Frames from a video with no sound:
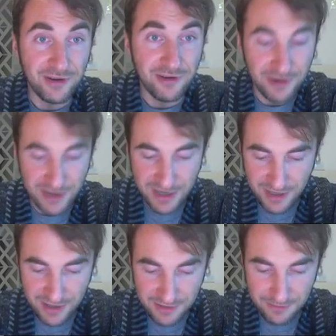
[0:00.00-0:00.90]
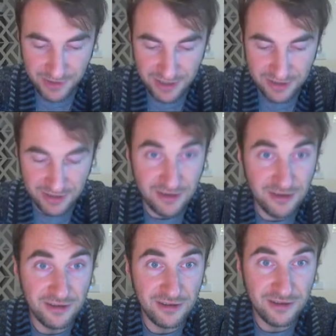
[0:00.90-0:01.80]
great
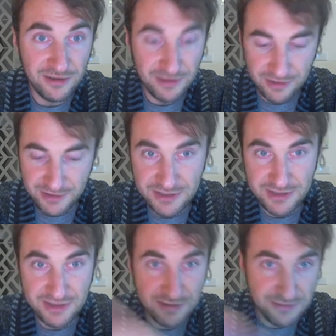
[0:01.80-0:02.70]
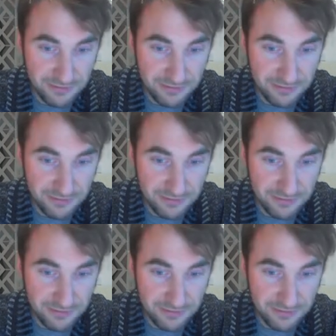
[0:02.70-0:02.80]
because...